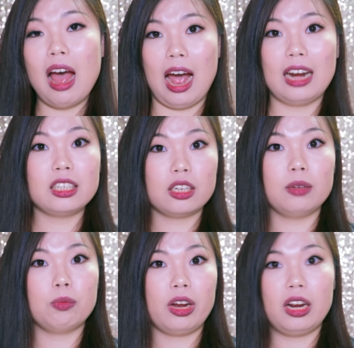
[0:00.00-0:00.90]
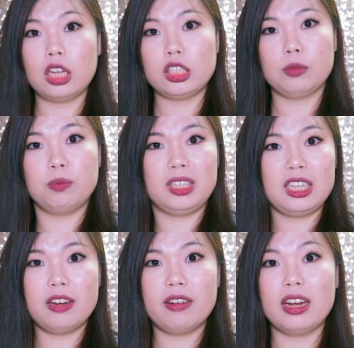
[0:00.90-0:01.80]
and it's going to bring a lot of
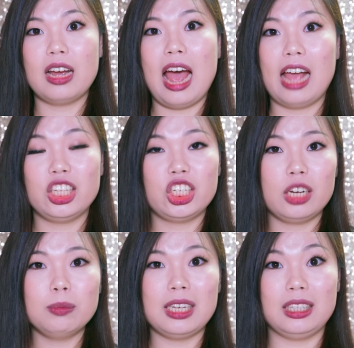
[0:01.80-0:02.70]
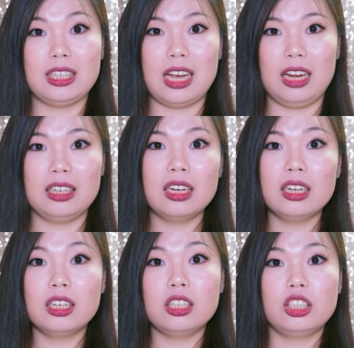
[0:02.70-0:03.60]
bacteria and germs inside.
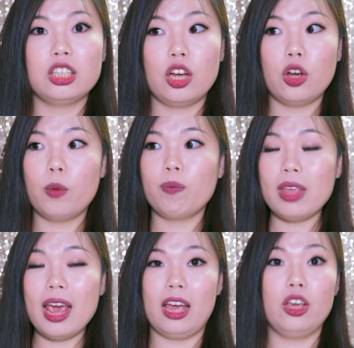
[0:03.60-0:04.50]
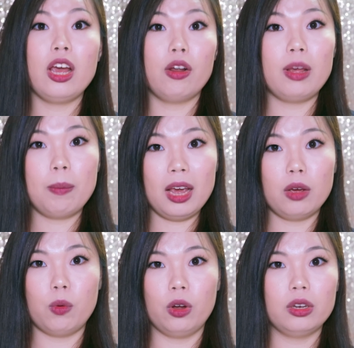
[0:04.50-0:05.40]
So yeah, you can only
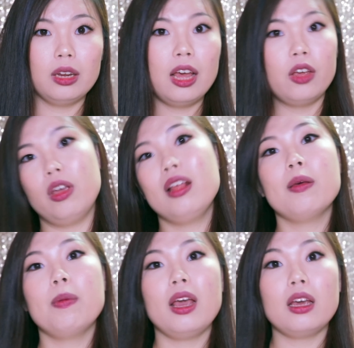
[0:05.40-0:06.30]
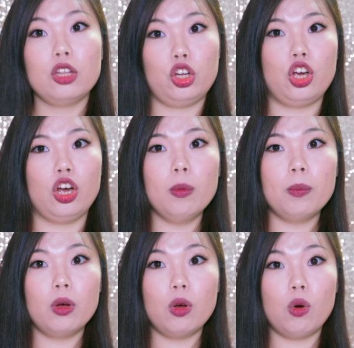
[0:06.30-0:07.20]
pick one. You either pick the
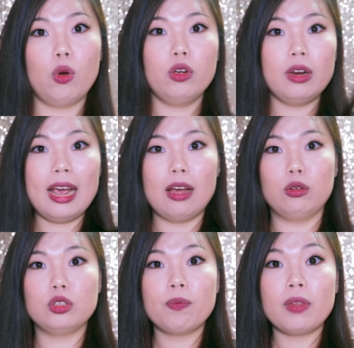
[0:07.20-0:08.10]
cup or your nails.